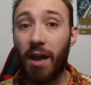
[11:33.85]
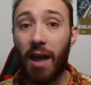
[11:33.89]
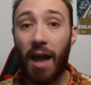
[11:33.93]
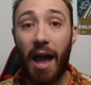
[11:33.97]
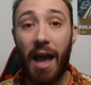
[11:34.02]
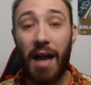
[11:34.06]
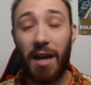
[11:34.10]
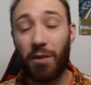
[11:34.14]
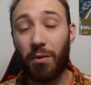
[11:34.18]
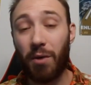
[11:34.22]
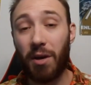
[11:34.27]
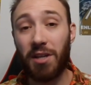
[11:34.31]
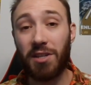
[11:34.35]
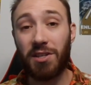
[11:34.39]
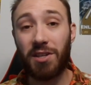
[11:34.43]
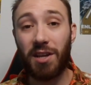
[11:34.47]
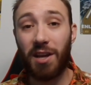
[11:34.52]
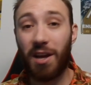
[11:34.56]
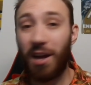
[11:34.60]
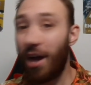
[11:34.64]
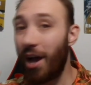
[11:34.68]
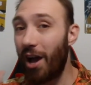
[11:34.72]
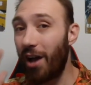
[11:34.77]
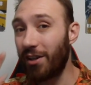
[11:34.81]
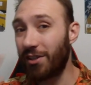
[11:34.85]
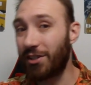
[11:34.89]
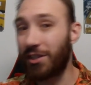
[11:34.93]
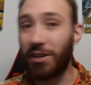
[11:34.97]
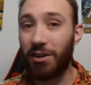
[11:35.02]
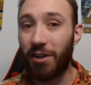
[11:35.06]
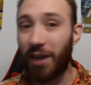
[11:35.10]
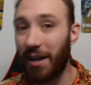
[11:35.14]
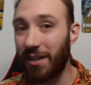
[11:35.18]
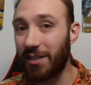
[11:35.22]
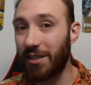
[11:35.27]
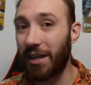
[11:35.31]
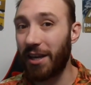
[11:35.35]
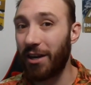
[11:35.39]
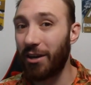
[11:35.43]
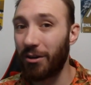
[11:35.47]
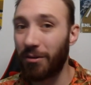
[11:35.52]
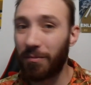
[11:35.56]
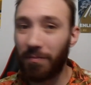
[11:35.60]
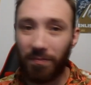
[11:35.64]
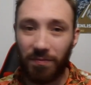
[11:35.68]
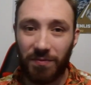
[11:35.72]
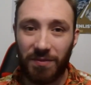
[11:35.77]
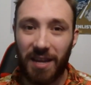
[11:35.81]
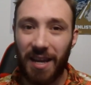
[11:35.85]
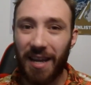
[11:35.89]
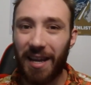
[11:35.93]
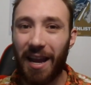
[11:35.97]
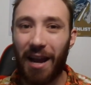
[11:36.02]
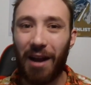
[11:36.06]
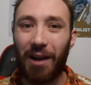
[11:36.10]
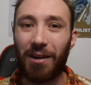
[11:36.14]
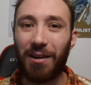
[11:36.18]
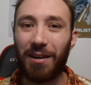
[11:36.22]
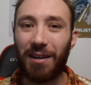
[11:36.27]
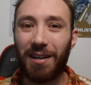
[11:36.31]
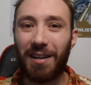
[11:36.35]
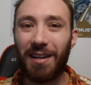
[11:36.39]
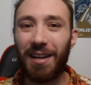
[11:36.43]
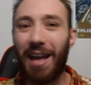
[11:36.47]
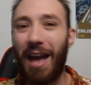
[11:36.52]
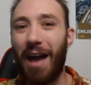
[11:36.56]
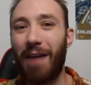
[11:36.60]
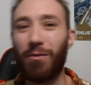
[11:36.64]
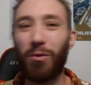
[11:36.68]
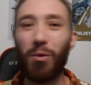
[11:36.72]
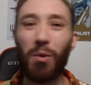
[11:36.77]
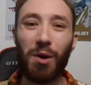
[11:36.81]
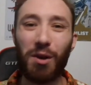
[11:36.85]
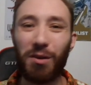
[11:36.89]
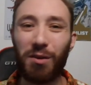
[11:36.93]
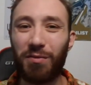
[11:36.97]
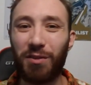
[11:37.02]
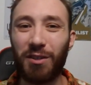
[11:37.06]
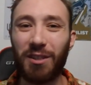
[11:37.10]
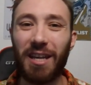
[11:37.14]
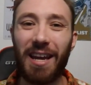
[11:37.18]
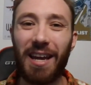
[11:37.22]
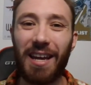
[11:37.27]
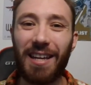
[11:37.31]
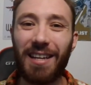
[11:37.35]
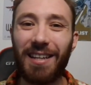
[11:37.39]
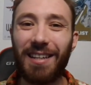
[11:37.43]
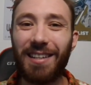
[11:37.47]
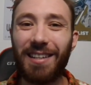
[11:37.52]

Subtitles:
Anyways, I'll see you guys later. Take care. Have a wonderful day.